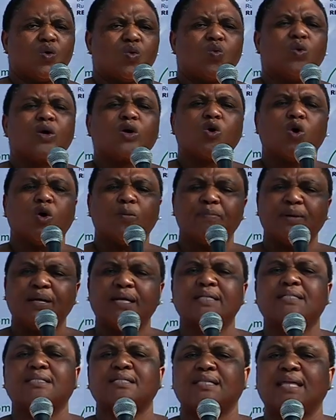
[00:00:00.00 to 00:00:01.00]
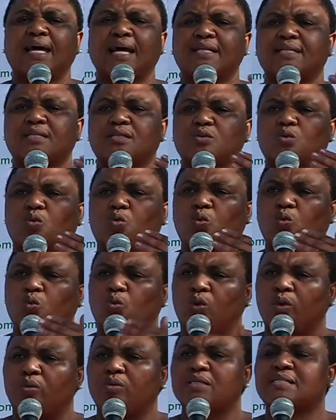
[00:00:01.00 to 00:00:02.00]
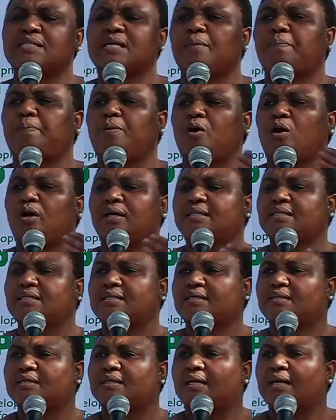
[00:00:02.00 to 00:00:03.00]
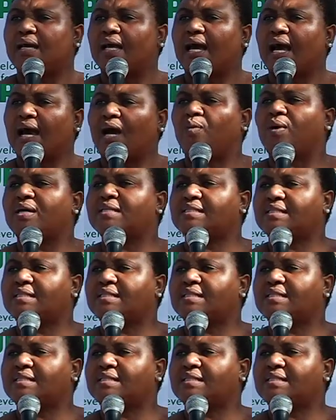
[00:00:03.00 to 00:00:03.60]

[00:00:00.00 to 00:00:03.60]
We commit that we will support our